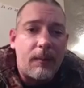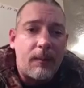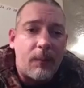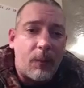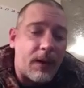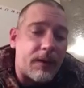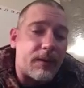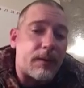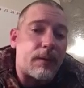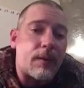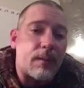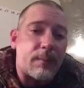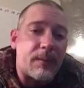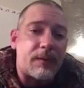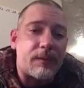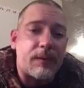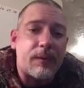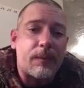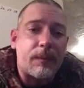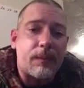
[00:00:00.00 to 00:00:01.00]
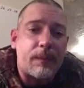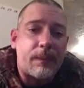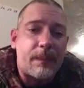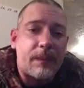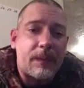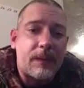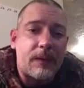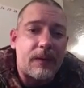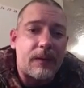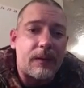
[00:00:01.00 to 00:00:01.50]
What I do know to be true
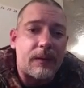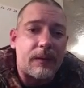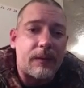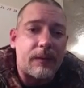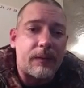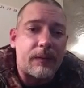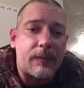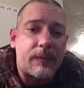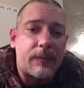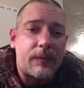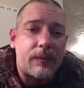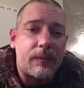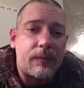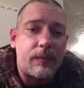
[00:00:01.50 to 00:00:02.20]
is